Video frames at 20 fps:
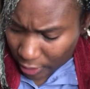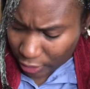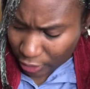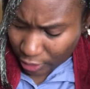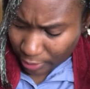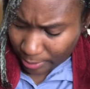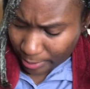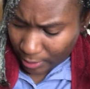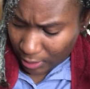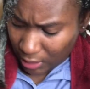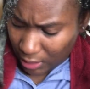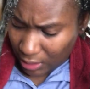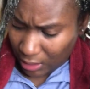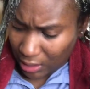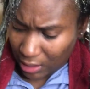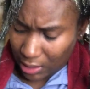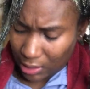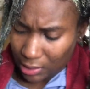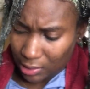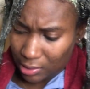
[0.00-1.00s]
you're putting
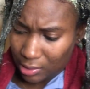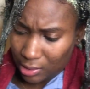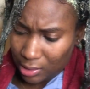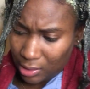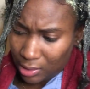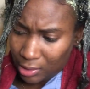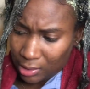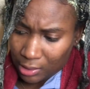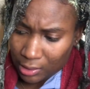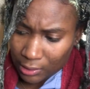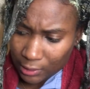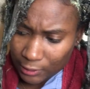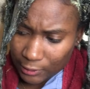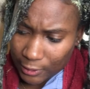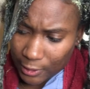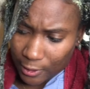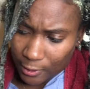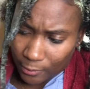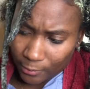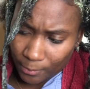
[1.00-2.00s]
in it.
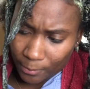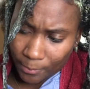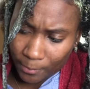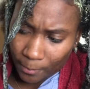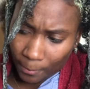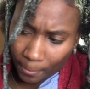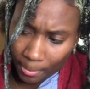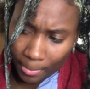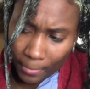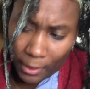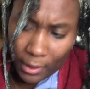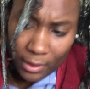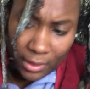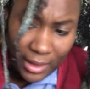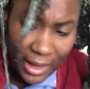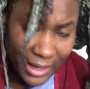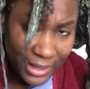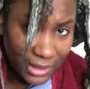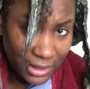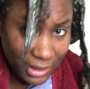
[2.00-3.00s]
So
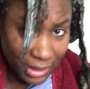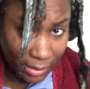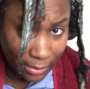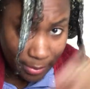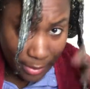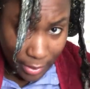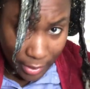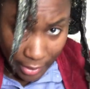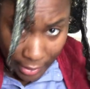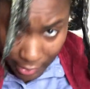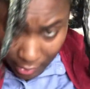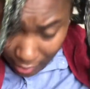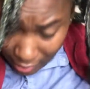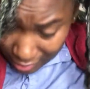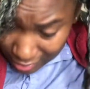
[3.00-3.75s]
that's important.